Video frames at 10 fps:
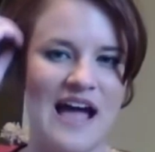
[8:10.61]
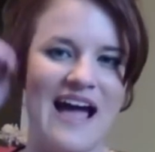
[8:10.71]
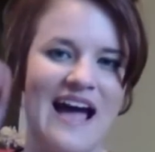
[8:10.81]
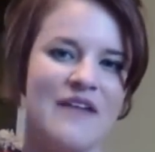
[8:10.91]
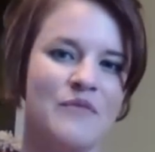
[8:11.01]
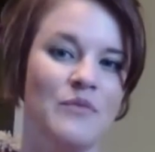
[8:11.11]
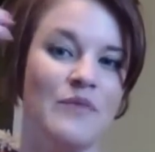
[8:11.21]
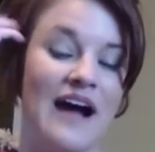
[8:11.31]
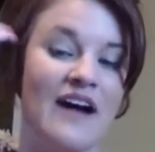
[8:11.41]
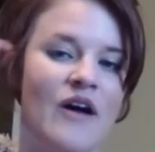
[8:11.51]
I
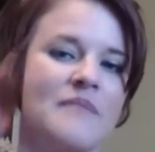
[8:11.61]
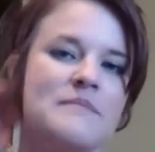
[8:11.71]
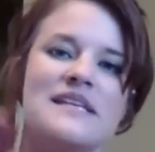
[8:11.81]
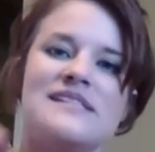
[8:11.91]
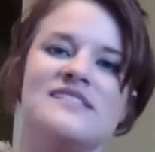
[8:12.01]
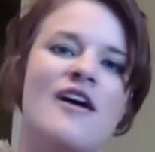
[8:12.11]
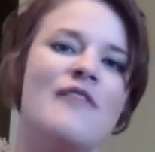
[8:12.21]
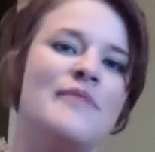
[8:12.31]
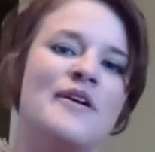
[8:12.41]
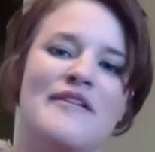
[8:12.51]
miss
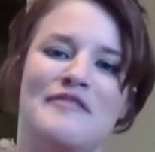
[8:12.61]
softball.